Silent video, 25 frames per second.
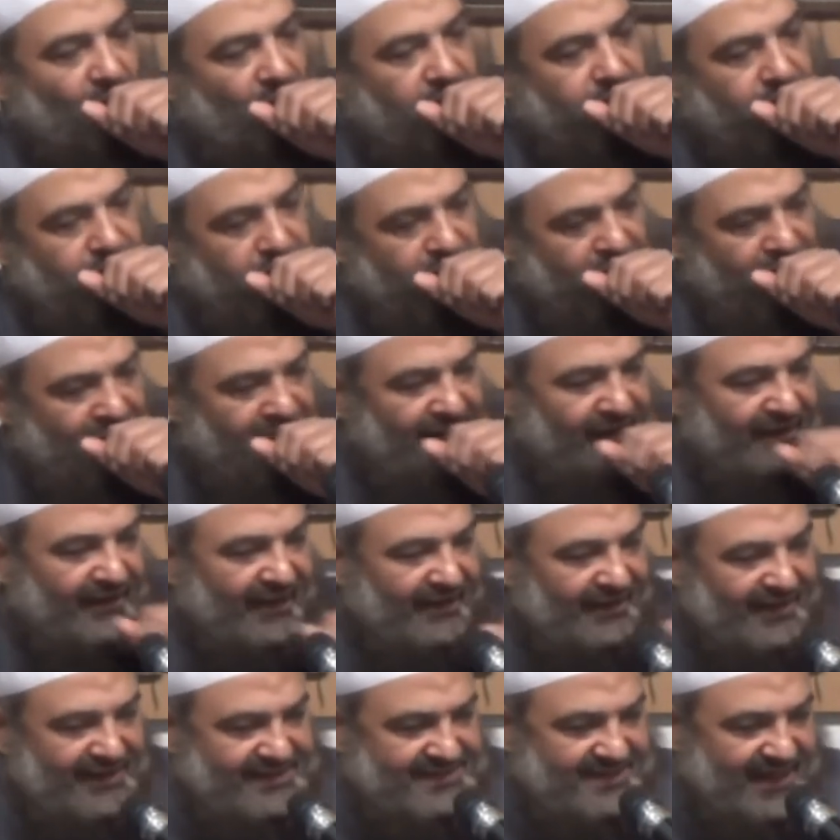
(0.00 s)

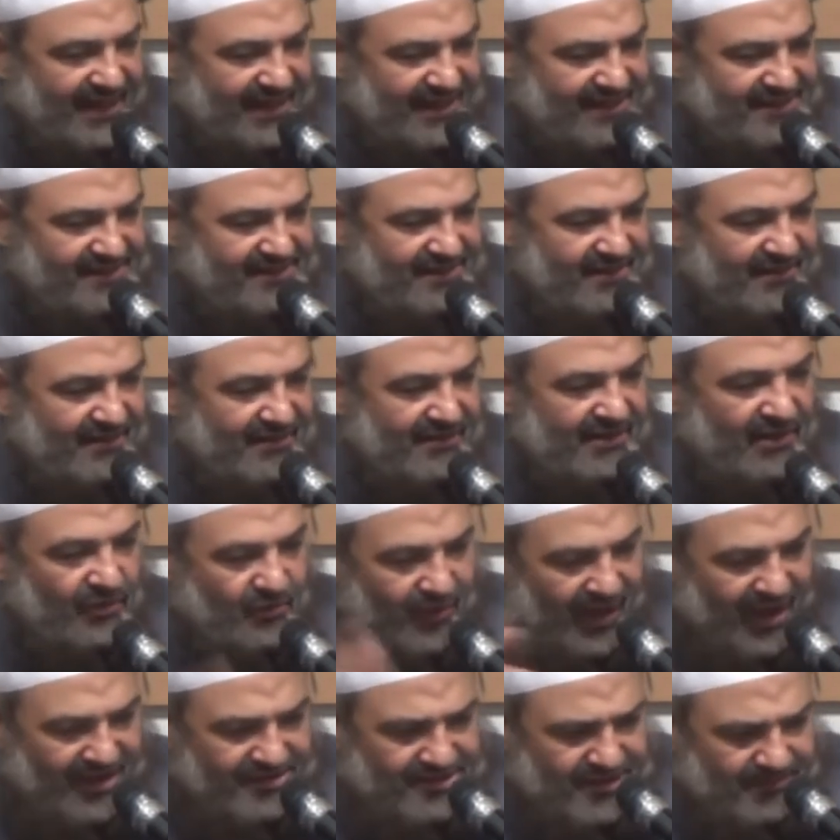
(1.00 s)
And he says, the
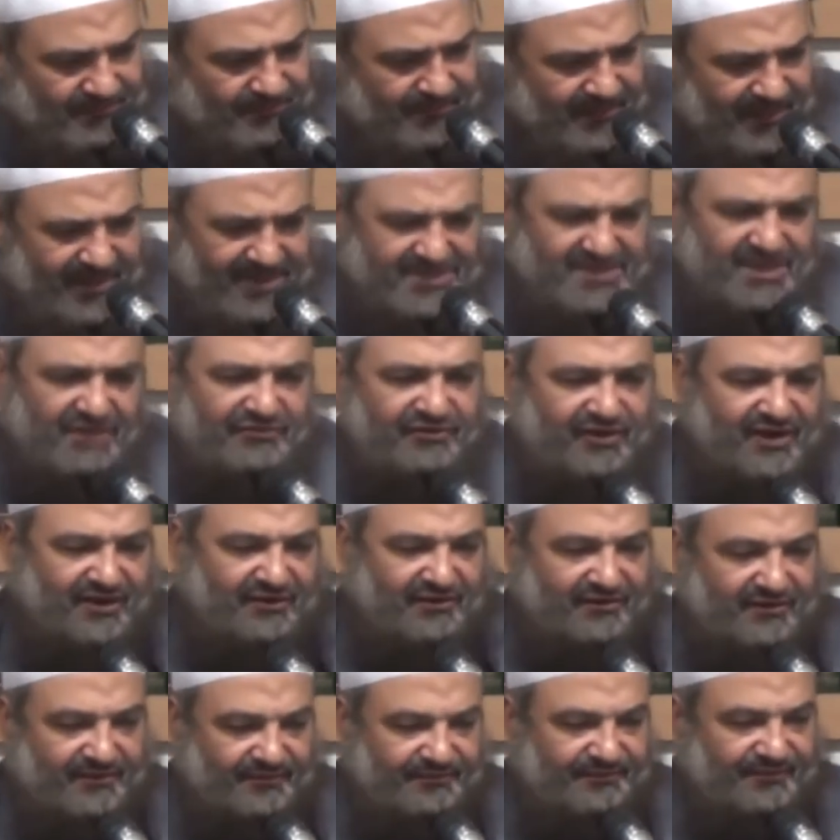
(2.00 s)
wajib is the
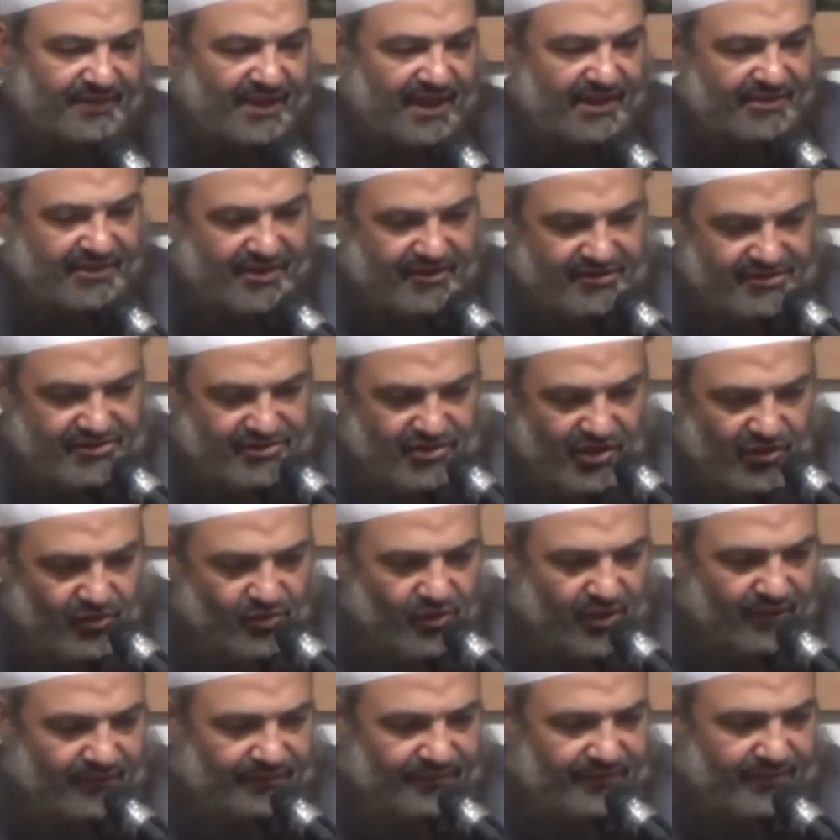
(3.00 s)
fard, and there is
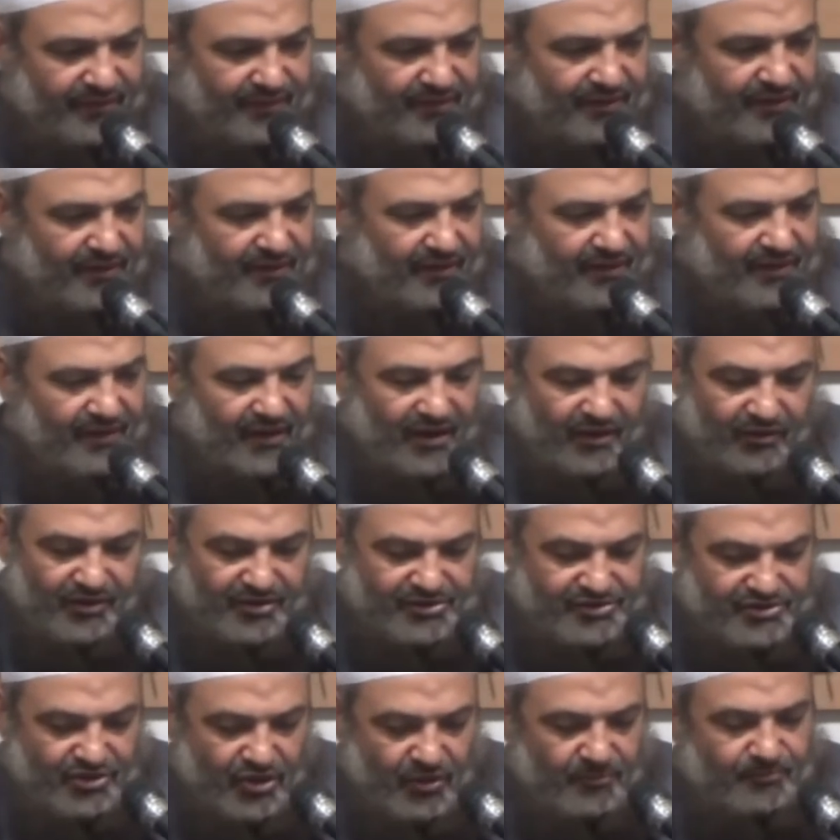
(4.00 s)
no one, or
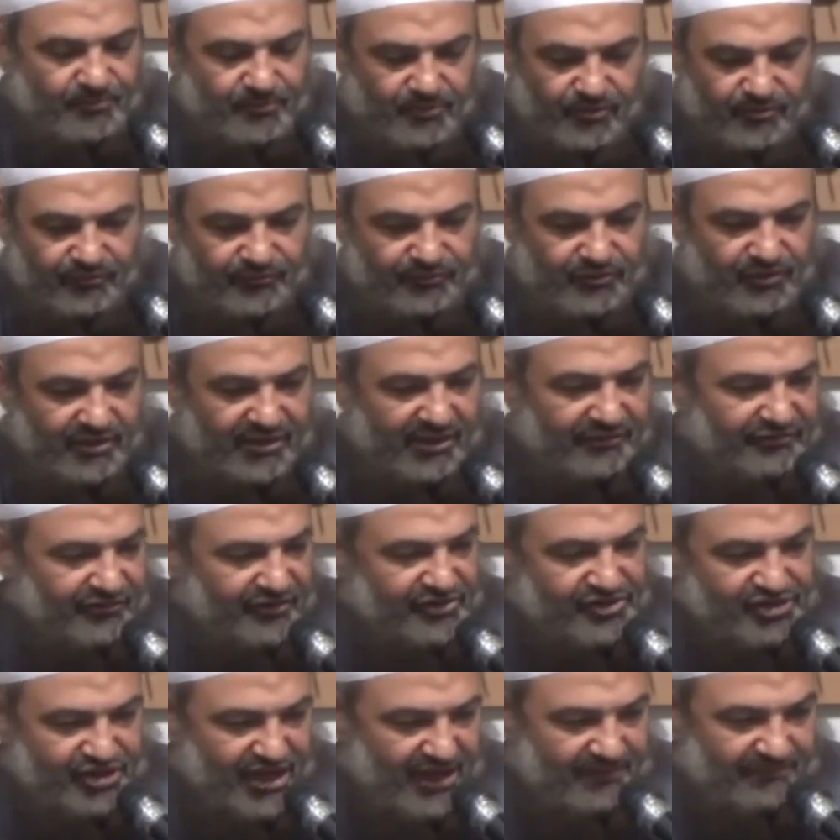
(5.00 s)
there's no proof to
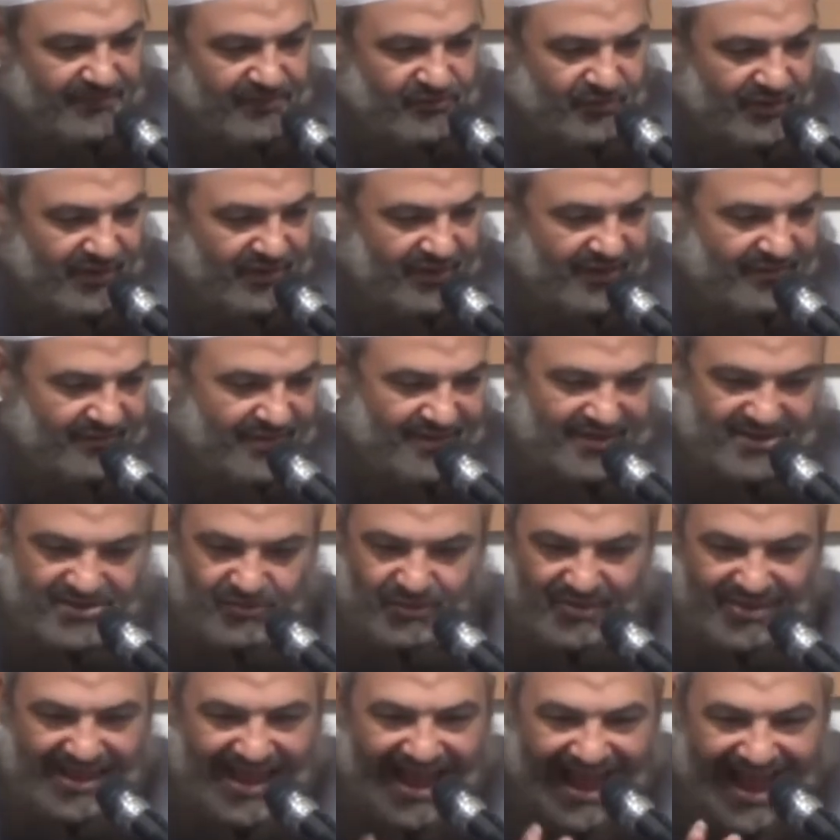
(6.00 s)
differentiate between them. And this
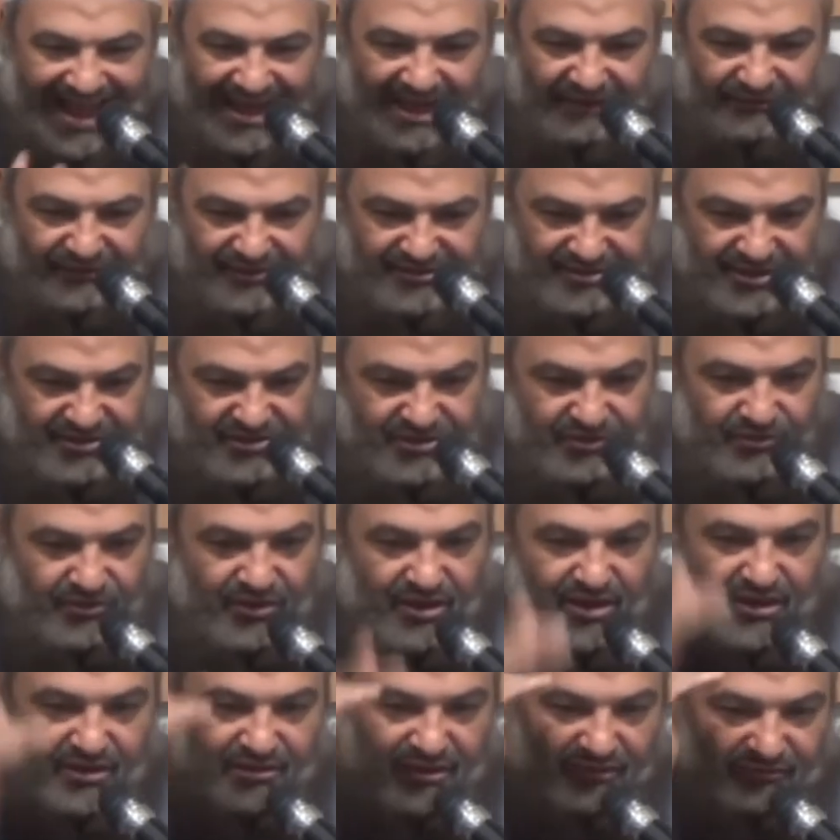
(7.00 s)
is what the Hanafis, they
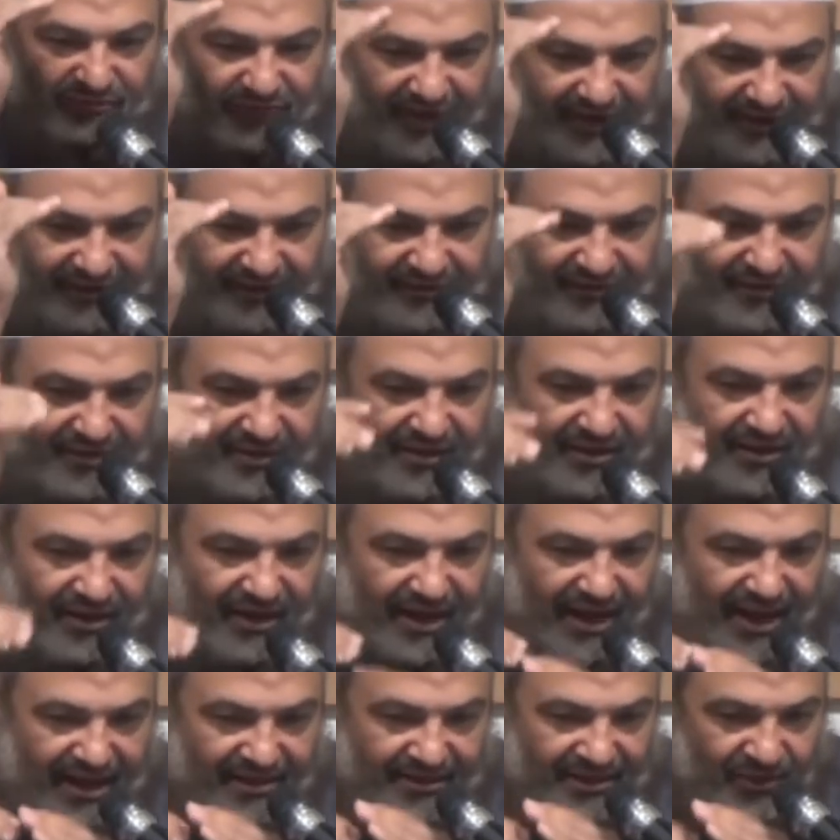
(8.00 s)
do, the fard
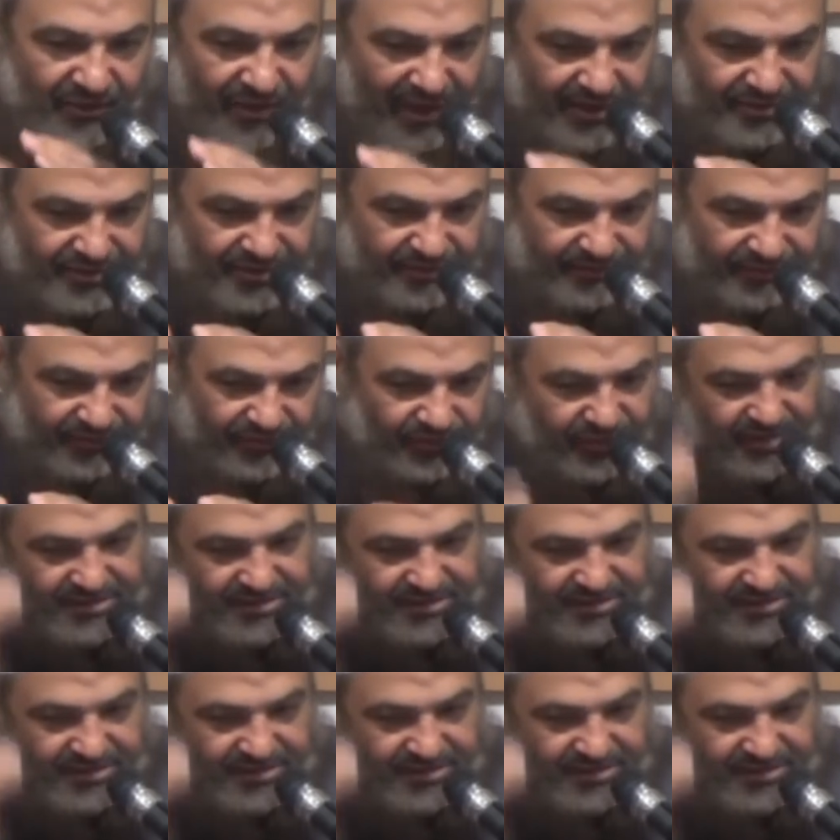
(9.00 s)
and the wajib.